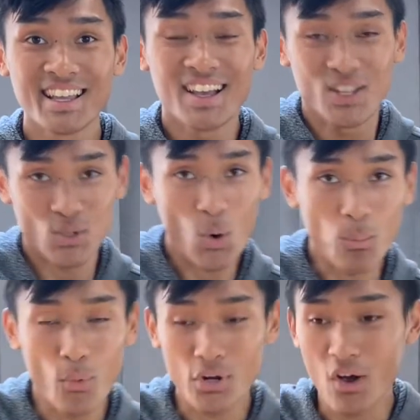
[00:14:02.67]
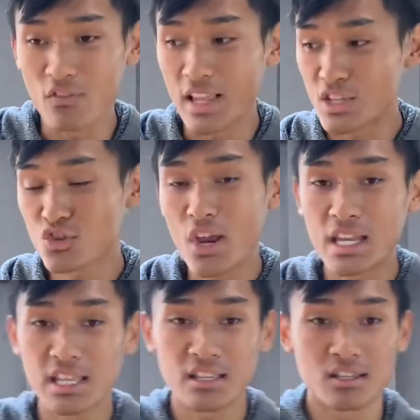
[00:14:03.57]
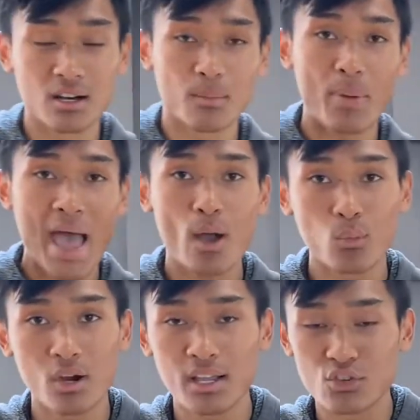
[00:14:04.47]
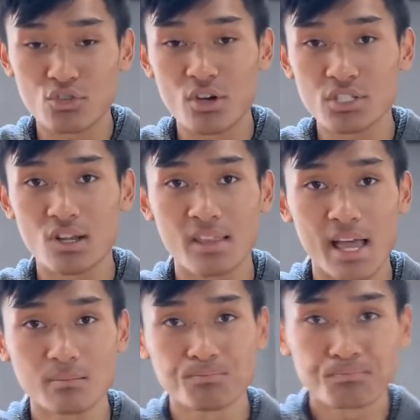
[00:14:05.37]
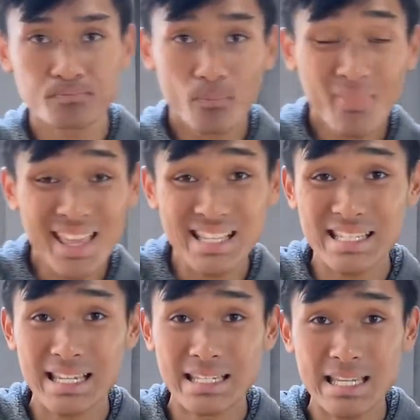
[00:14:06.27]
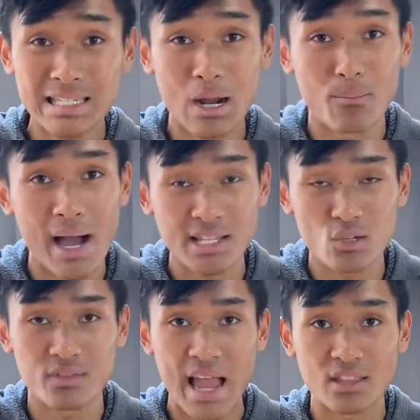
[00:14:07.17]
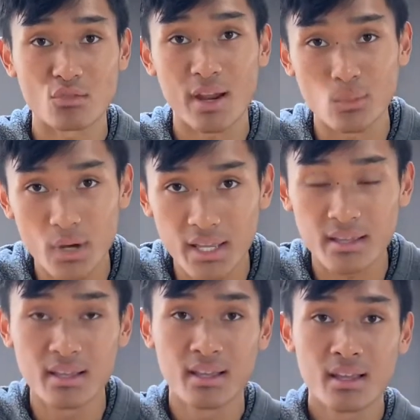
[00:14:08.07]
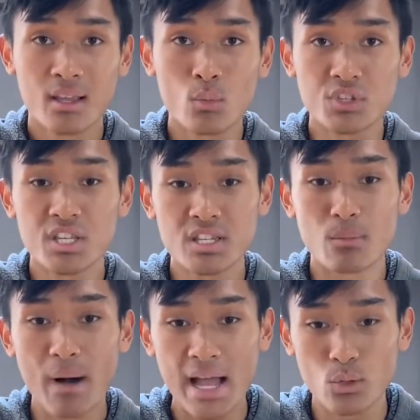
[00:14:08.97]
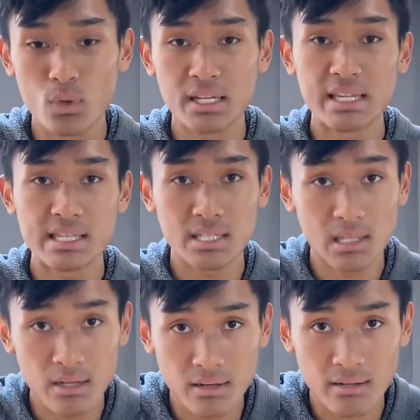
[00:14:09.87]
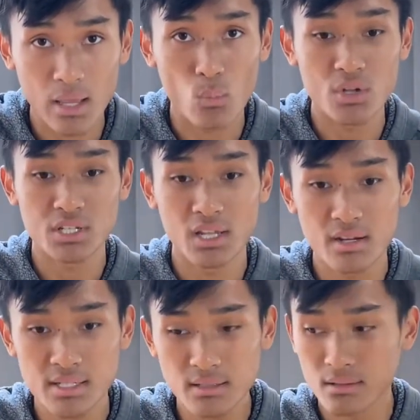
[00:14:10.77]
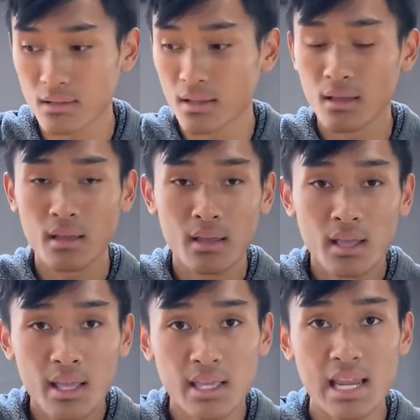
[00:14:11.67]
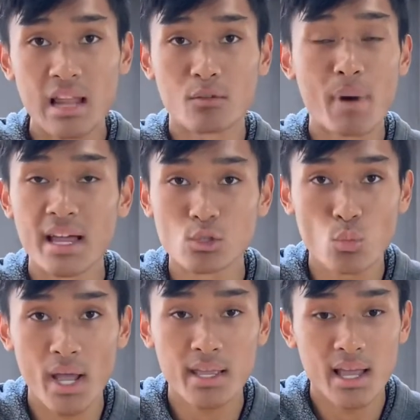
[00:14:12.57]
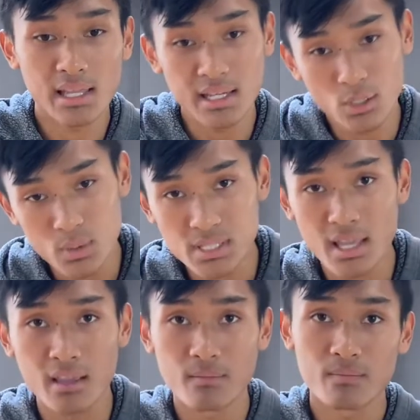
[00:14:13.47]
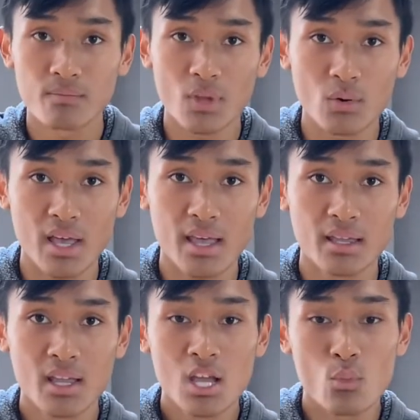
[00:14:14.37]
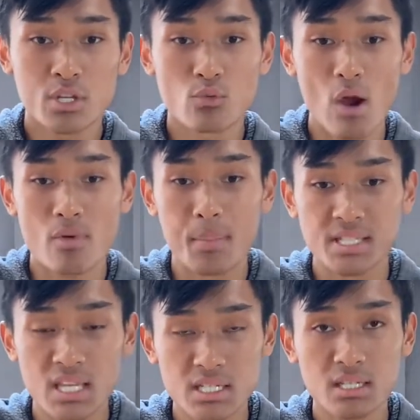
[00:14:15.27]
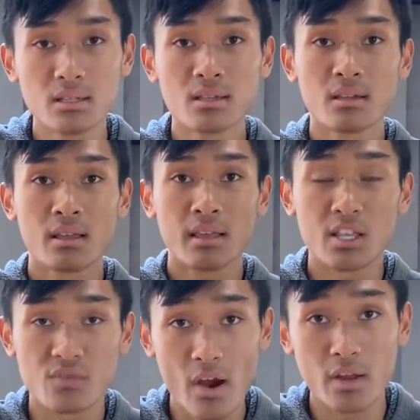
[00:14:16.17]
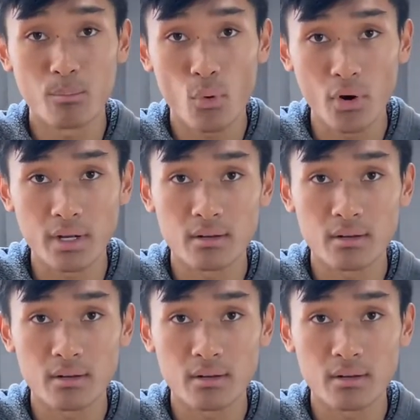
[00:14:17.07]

So the whole point of like training, the pad work and drills and all that, is to condition our body to react the right way. We teach our body what it needs to learn. And once it learns it, get out of the body's way and let it do its thing, okay? Which is why repetition is very important,